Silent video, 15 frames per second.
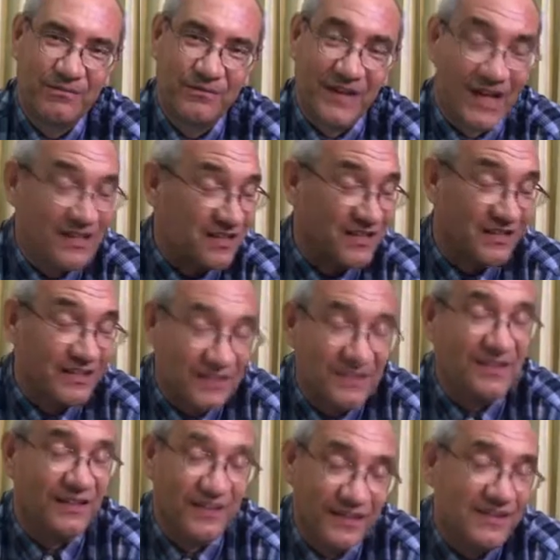Actually, it,
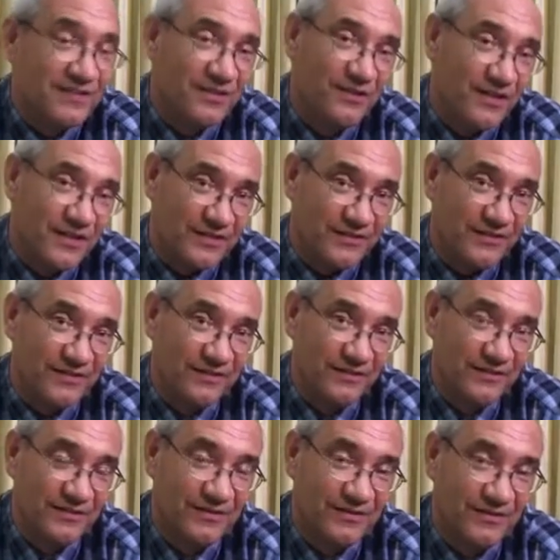it is the reason.
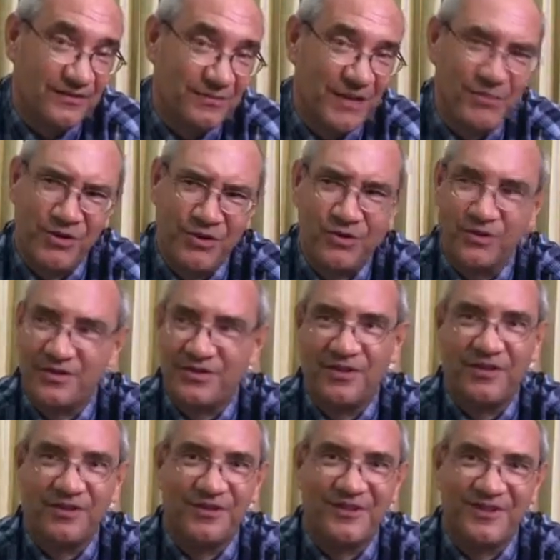Maybe you
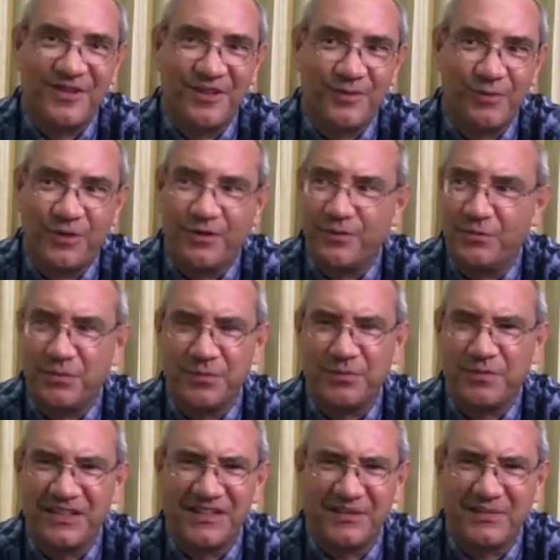started start wondering, but,
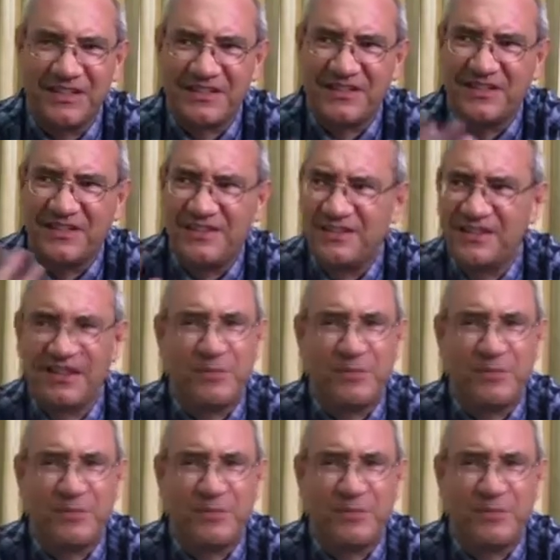but isn't, isn't it